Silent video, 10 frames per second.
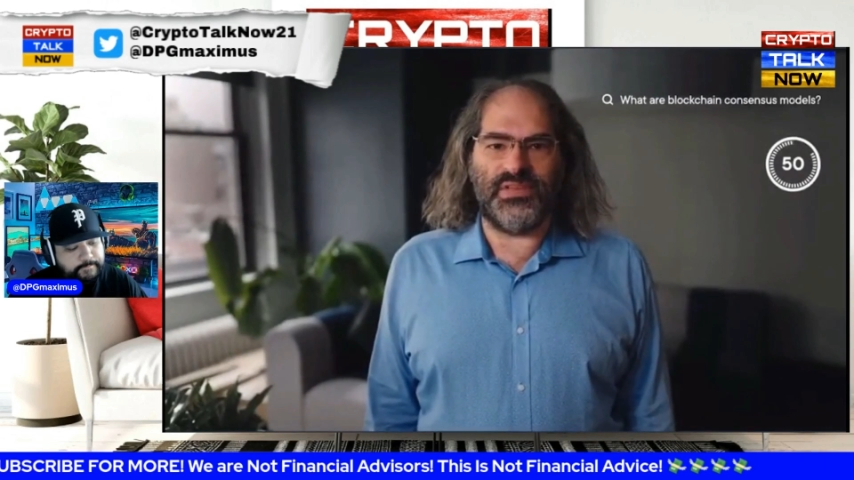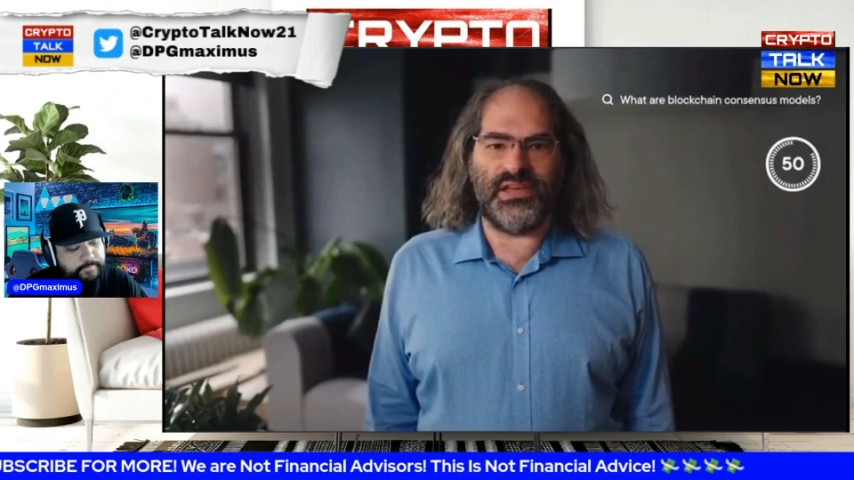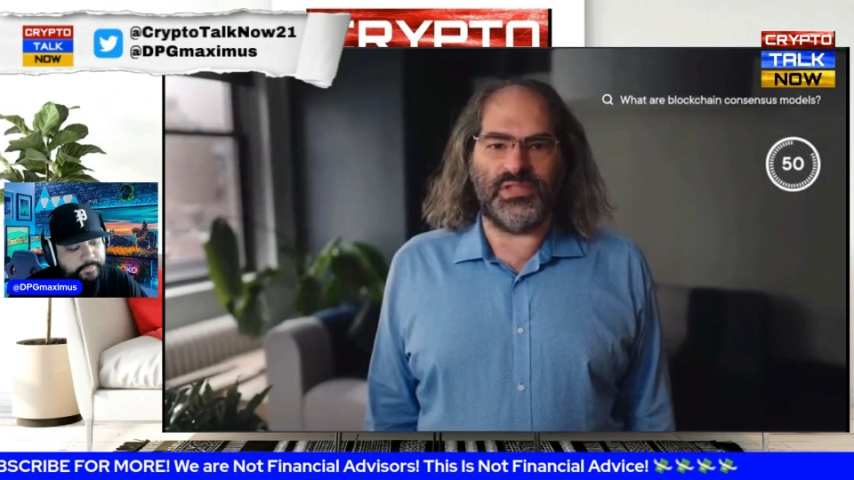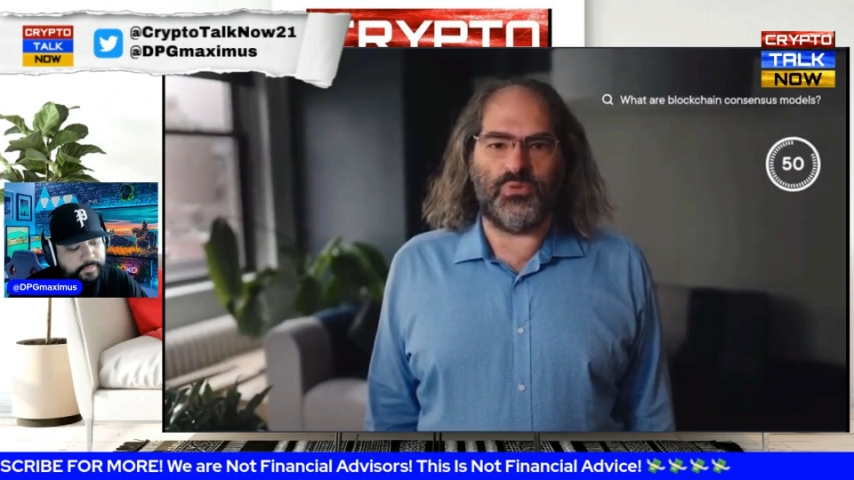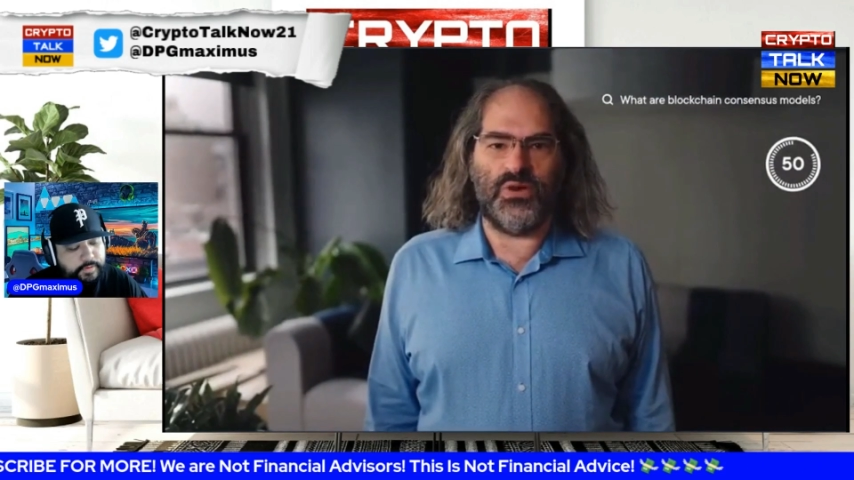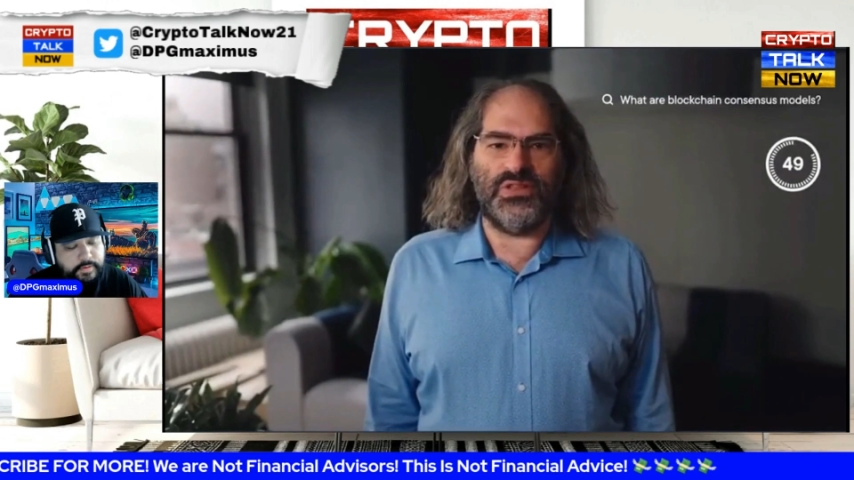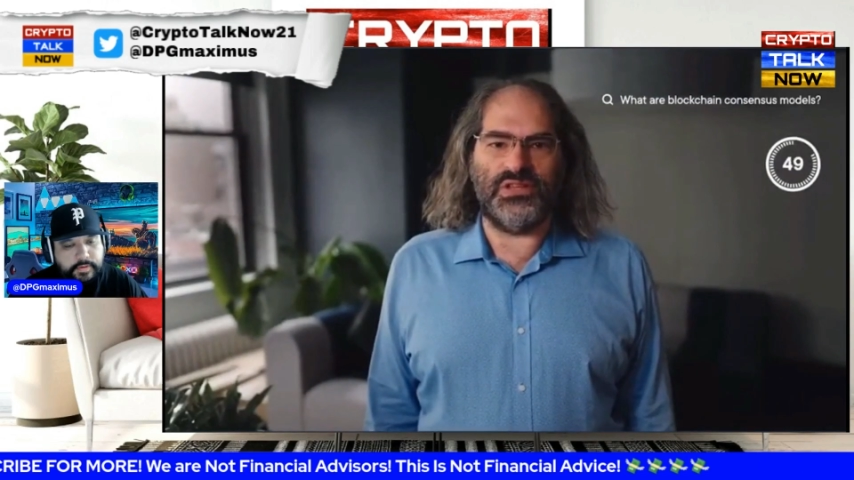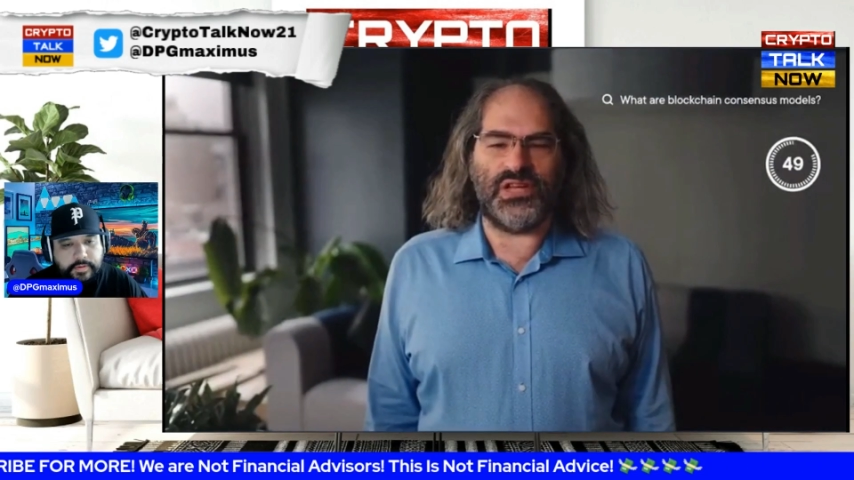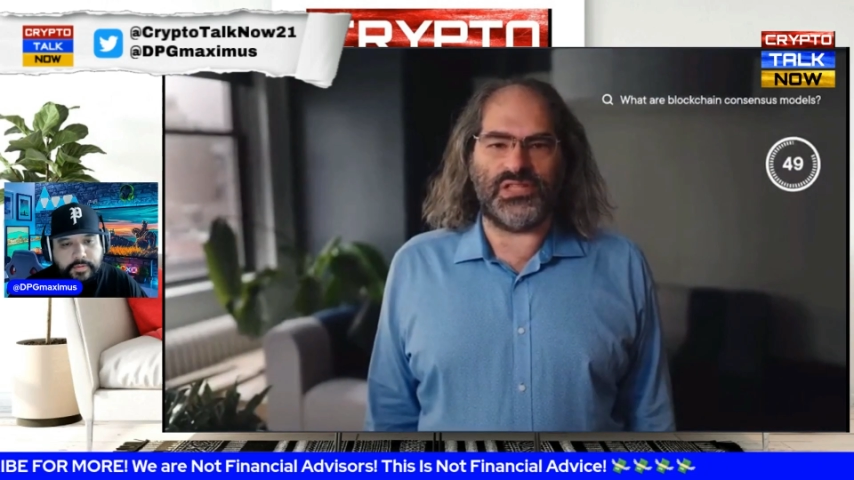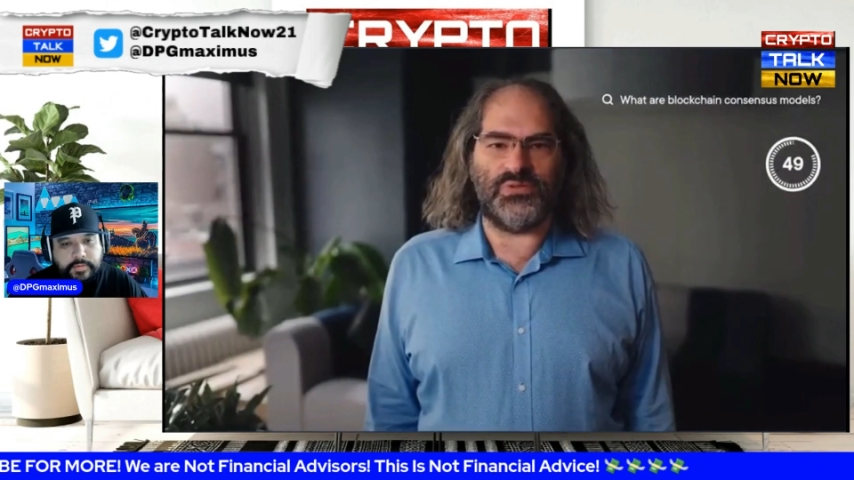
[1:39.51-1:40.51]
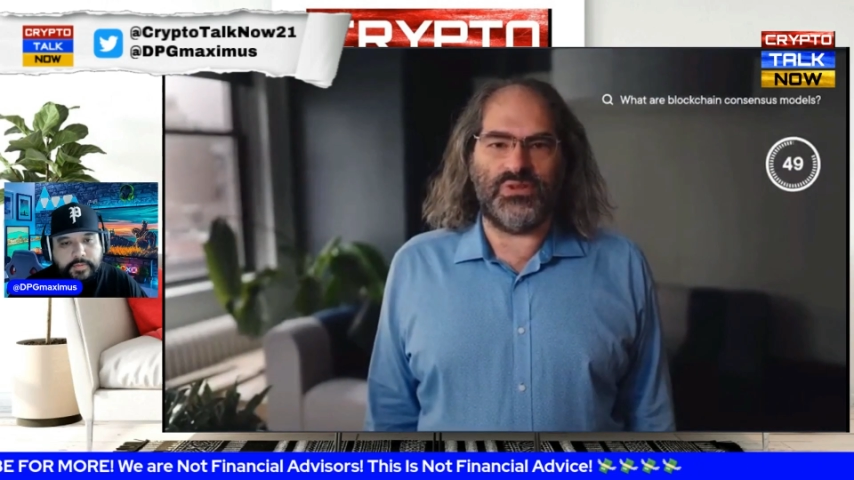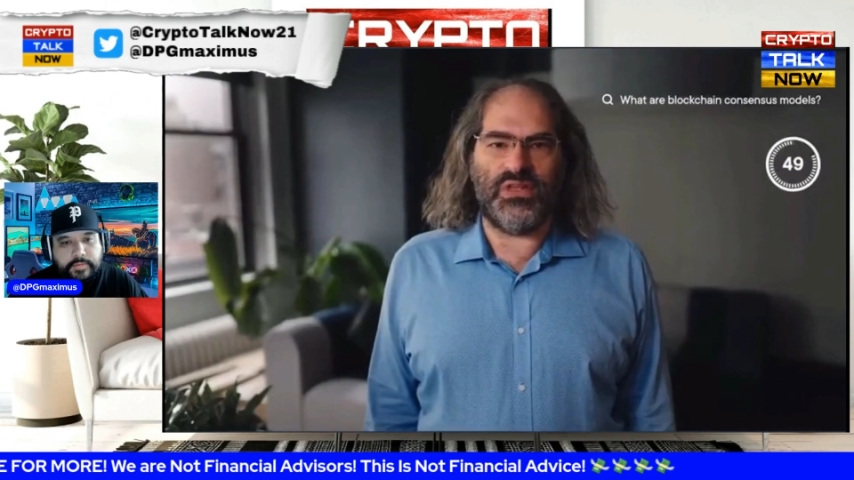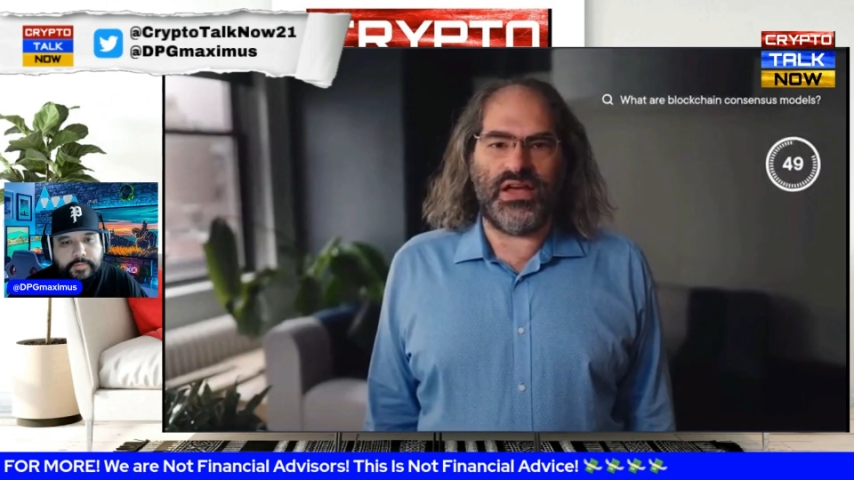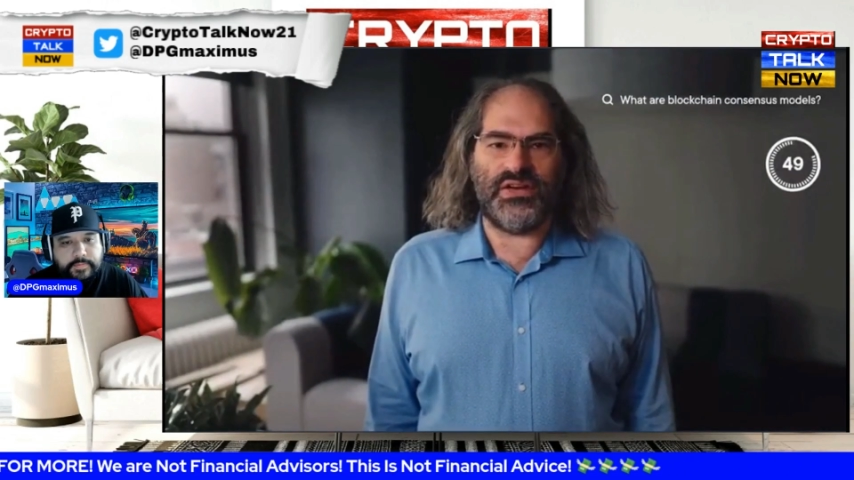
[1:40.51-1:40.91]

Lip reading: that is, one that doesn't rely